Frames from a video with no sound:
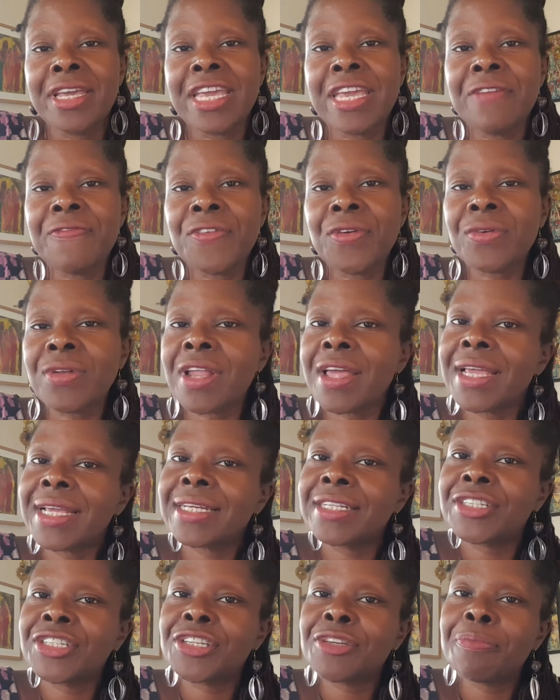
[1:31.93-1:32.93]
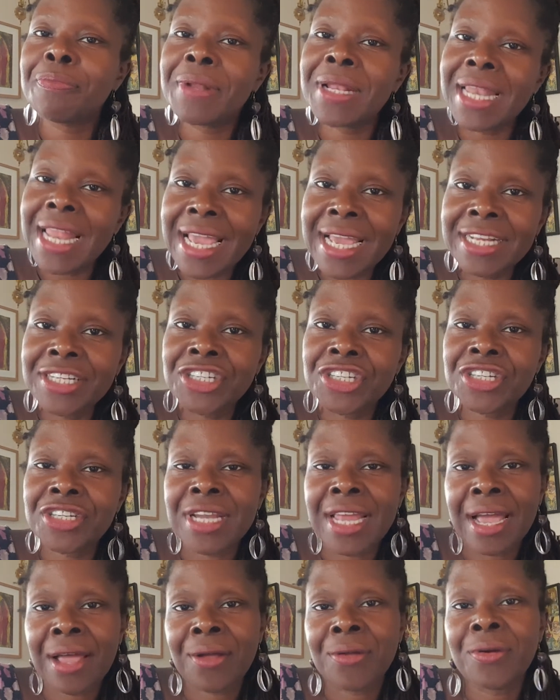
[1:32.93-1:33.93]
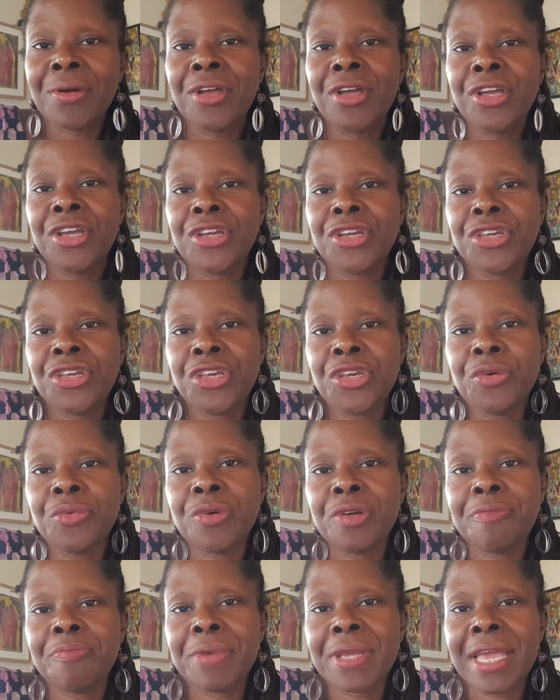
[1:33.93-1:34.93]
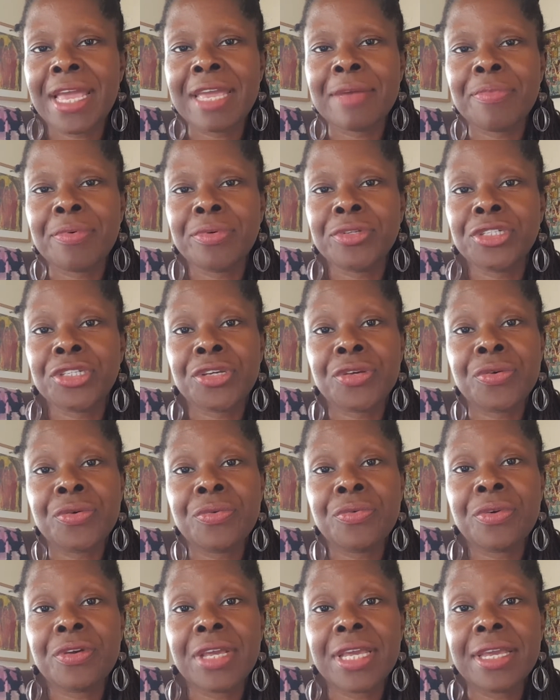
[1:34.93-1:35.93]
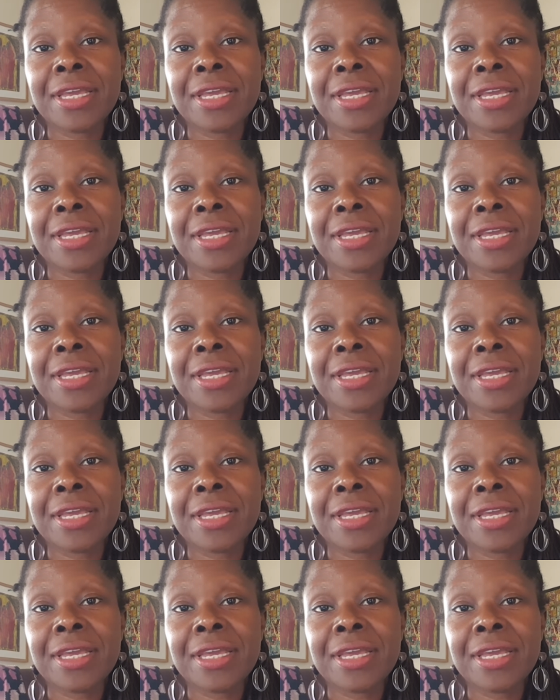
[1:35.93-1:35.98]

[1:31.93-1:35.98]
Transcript: If you'd like to pledge now, you would be able to,